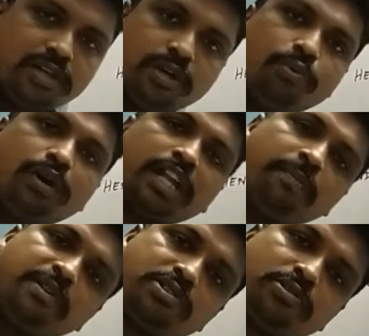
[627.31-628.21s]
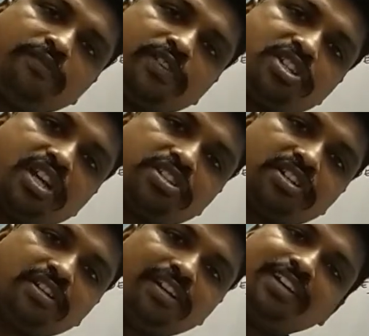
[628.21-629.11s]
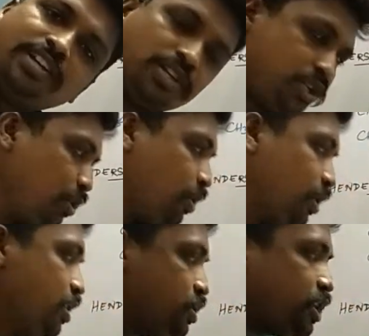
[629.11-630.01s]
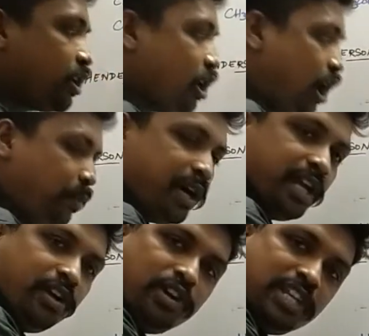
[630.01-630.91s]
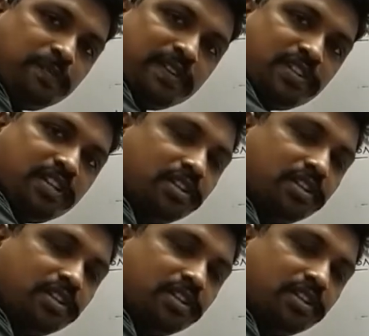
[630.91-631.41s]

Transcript: What happens to the first reaction? Sure, sir, common ion is present.